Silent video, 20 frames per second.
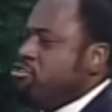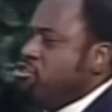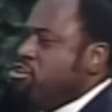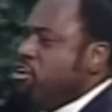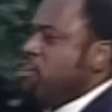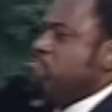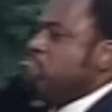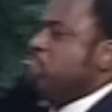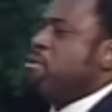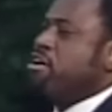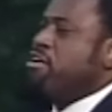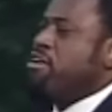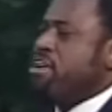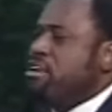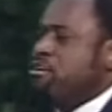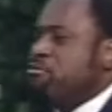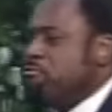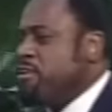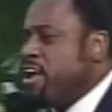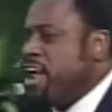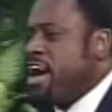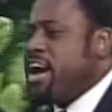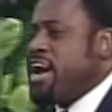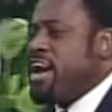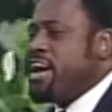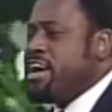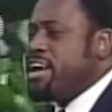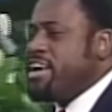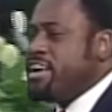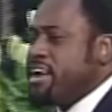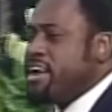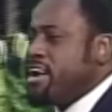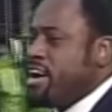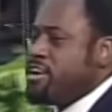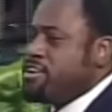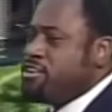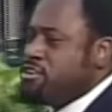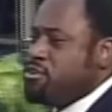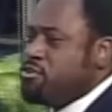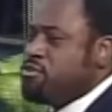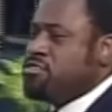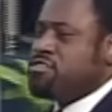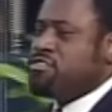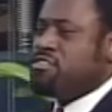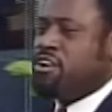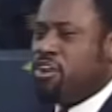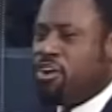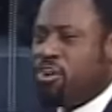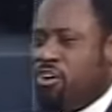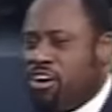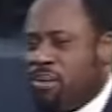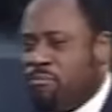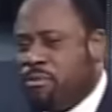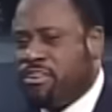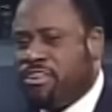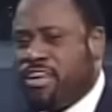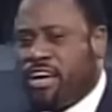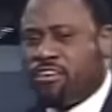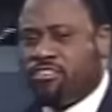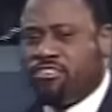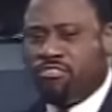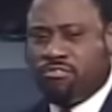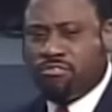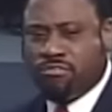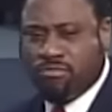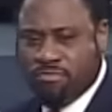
you can burn the flag and use the law to protect you.